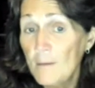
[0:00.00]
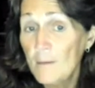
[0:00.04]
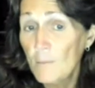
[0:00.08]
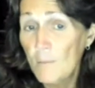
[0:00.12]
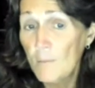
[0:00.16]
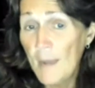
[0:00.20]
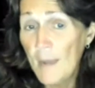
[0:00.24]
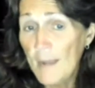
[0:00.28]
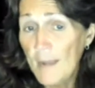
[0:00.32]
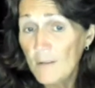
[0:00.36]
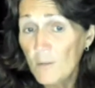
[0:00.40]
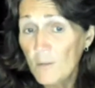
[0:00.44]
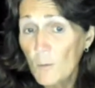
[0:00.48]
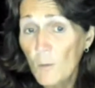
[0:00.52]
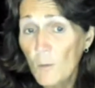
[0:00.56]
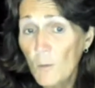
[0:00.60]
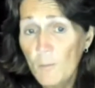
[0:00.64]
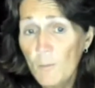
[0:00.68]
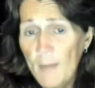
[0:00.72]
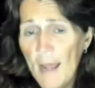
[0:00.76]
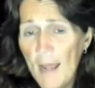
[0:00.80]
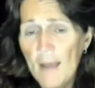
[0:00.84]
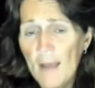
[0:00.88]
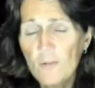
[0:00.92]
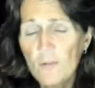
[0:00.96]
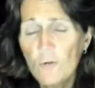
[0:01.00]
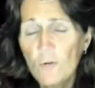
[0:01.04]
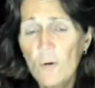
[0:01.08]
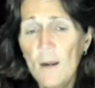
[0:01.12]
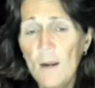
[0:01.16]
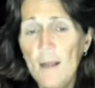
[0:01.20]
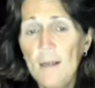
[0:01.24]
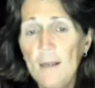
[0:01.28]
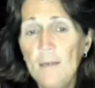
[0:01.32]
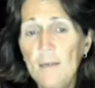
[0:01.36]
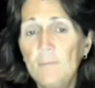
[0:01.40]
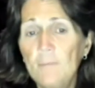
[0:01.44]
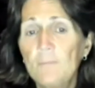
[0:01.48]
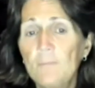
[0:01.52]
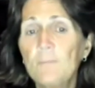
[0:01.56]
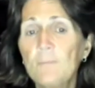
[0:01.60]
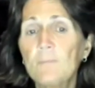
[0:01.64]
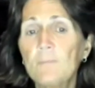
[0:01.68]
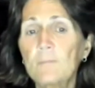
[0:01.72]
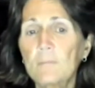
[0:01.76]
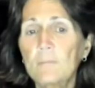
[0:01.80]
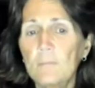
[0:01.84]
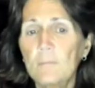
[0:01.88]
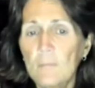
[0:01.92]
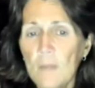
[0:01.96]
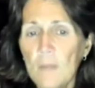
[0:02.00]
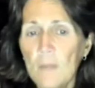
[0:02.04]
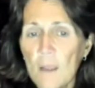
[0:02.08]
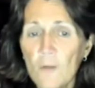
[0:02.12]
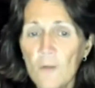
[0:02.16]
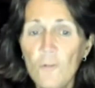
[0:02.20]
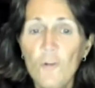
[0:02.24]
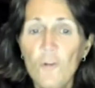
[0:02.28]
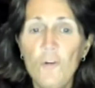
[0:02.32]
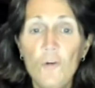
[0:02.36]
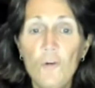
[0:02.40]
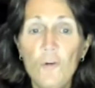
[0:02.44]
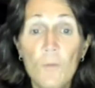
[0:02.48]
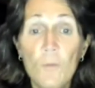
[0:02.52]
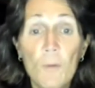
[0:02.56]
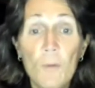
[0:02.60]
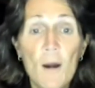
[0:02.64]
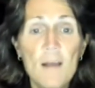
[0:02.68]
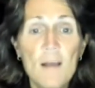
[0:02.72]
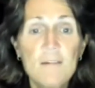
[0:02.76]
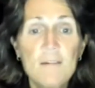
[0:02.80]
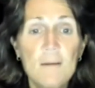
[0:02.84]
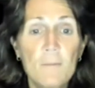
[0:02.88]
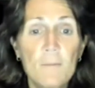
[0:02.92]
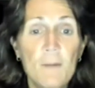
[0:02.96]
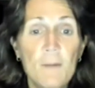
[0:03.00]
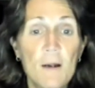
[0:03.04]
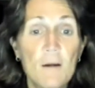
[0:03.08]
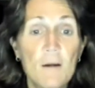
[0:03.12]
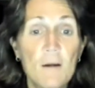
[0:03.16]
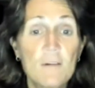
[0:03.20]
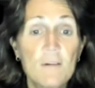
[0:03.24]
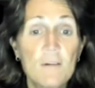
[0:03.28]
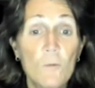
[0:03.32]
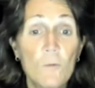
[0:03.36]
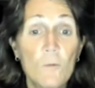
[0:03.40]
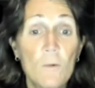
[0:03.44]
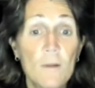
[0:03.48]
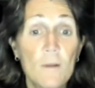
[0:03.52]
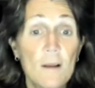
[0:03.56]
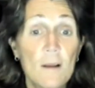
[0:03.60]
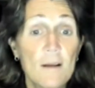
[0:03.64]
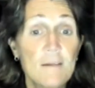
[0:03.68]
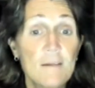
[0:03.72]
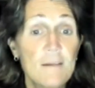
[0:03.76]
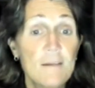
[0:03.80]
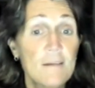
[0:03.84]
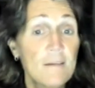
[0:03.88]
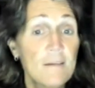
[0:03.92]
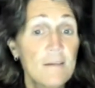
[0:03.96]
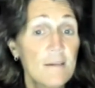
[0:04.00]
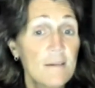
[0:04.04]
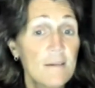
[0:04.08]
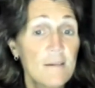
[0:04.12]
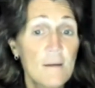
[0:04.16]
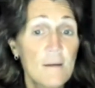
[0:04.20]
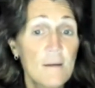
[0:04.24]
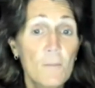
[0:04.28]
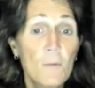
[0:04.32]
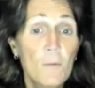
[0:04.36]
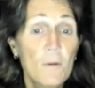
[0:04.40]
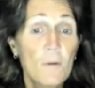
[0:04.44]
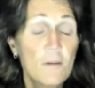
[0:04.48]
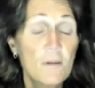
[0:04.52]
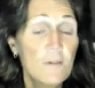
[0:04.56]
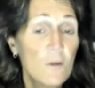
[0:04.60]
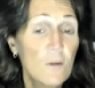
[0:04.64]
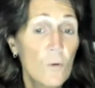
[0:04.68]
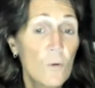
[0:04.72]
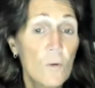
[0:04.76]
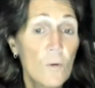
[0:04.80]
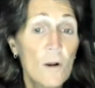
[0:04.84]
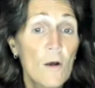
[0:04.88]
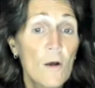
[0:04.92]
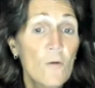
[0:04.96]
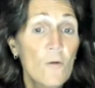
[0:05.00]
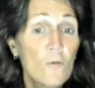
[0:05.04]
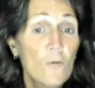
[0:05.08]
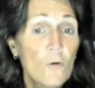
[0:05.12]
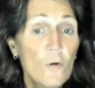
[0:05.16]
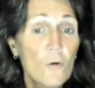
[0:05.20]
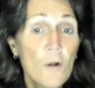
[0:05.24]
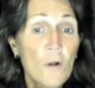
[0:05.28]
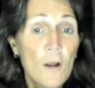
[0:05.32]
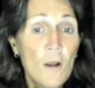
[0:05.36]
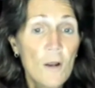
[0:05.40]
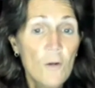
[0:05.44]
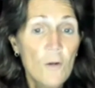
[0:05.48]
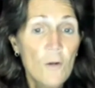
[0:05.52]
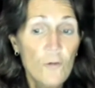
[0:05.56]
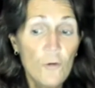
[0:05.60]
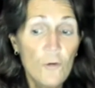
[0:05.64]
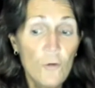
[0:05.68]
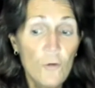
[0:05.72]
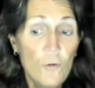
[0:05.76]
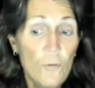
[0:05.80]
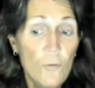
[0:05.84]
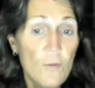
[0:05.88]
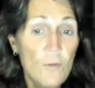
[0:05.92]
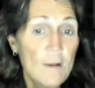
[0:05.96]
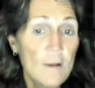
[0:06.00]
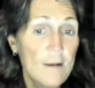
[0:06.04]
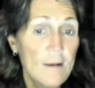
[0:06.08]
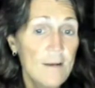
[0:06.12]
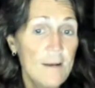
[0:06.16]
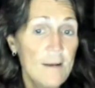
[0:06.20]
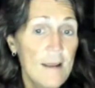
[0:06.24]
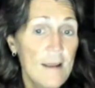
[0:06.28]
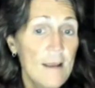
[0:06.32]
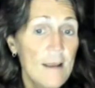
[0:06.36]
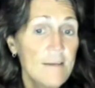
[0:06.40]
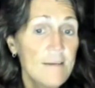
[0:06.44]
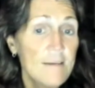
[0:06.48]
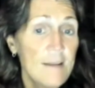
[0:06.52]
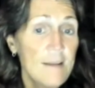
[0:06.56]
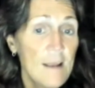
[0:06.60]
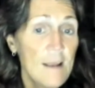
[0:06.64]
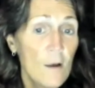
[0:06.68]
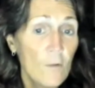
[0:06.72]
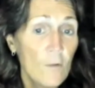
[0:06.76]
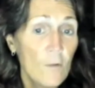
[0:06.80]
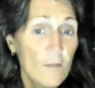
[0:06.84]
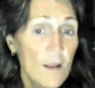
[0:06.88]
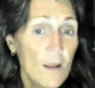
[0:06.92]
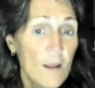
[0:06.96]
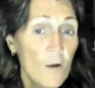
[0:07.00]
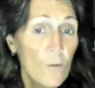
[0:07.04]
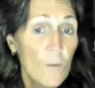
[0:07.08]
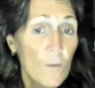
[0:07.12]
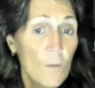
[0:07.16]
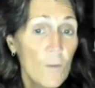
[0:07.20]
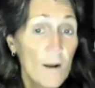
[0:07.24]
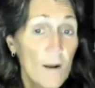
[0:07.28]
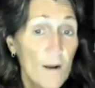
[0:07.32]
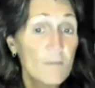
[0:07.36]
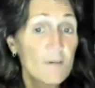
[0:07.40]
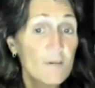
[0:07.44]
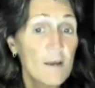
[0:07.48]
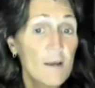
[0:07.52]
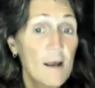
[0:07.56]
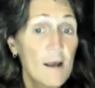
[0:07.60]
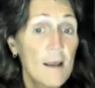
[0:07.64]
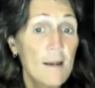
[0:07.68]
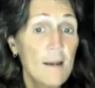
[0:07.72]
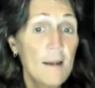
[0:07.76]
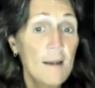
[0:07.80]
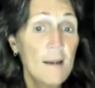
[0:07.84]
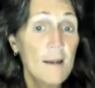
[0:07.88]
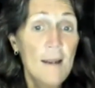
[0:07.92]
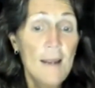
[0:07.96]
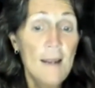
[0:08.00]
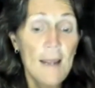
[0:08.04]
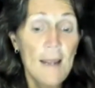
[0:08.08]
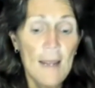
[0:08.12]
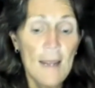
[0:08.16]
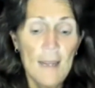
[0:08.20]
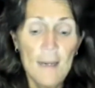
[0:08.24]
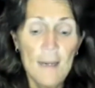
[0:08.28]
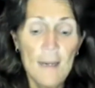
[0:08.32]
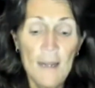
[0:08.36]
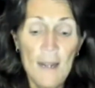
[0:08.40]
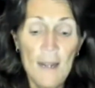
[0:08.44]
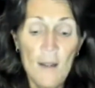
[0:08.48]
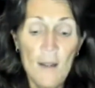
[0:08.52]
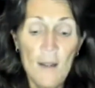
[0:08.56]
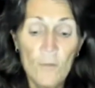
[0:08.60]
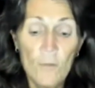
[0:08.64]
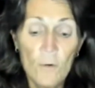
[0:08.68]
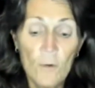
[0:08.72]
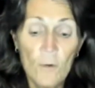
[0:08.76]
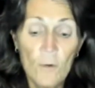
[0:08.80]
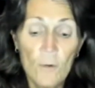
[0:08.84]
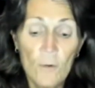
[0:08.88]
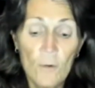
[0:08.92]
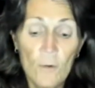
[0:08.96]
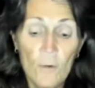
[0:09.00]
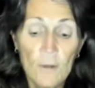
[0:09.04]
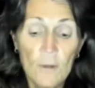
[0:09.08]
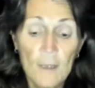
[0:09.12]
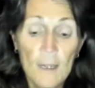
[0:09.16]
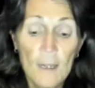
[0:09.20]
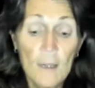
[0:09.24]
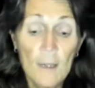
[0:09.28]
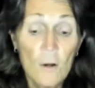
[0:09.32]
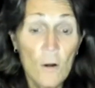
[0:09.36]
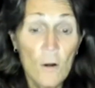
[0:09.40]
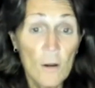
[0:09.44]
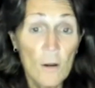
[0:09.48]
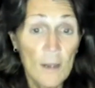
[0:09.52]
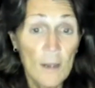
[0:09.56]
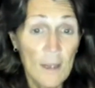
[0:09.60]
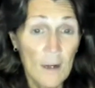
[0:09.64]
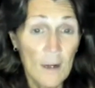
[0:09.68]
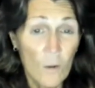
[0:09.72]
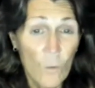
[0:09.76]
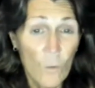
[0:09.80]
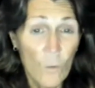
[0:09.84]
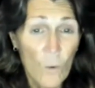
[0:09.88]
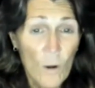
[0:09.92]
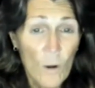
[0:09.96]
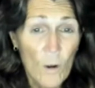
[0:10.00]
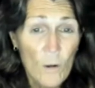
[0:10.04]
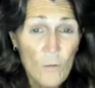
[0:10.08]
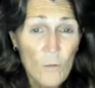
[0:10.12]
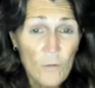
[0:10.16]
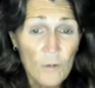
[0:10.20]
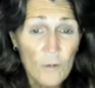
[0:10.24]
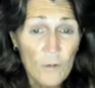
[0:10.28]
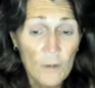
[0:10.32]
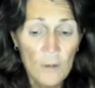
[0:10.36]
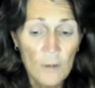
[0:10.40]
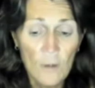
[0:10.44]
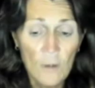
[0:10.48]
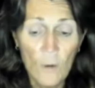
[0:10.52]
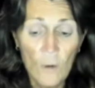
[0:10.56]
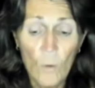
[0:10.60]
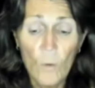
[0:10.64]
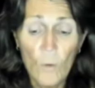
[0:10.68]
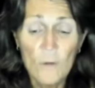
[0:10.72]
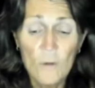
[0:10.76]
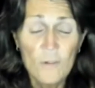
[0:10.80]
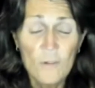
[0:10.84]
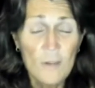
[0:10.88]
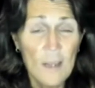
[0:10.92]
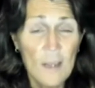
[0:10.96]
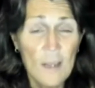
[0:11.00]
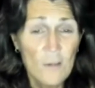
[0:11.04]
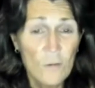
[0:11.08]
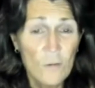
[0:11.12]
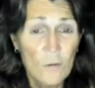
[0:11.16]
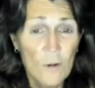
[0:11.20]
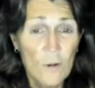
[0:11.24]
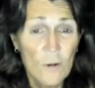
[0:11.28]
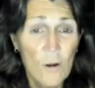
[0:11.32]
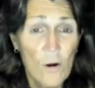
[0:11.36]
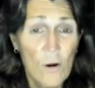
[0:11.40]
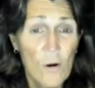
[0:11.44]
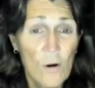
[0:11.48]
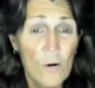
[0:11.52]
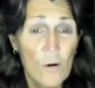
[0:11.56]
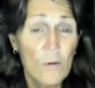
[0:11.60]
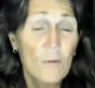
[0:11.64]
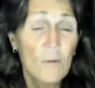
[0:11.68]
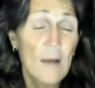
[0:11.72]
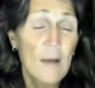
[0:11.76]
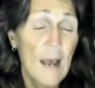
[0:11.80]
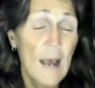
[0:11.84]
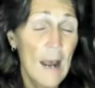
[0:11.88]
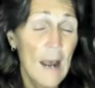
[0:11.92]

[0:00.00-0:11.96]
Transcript: maximum tax credit, to do a price comparison with us. It's as simple as going over to the DAC Healthcare website and either clicking on get a quote or schedule a call.